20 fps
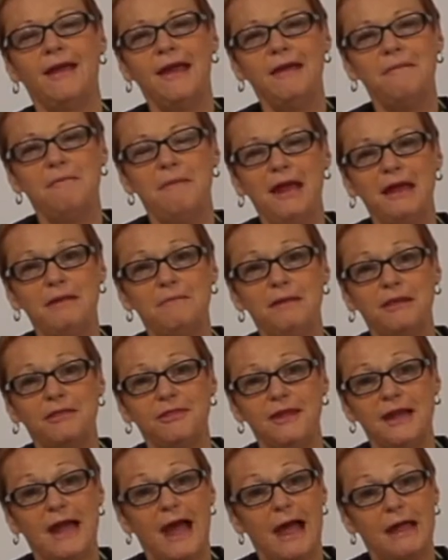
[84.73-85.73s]
it made me
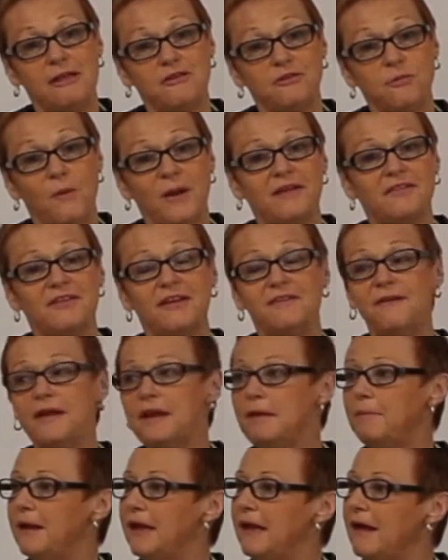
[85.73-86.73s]
think, I just want to see if
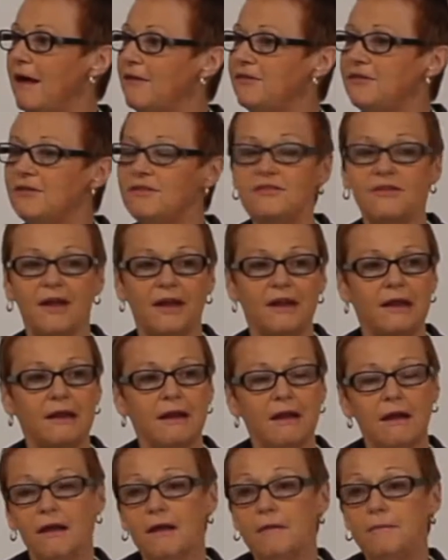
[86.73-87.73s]
anybody else has done
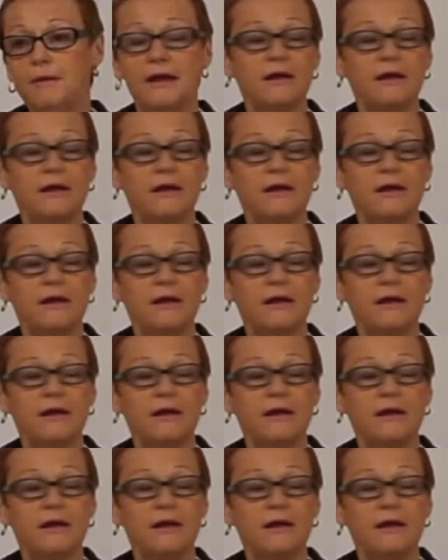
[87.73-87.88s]
it.